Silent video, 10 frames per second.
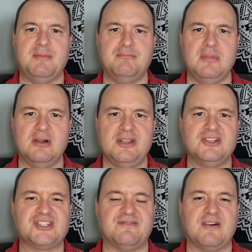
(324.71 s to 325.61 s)
but
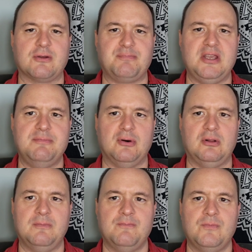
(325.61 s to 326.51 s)
millions of other
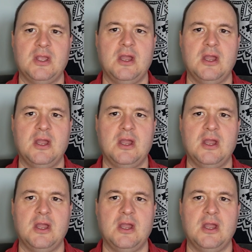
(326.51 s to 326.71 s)
people.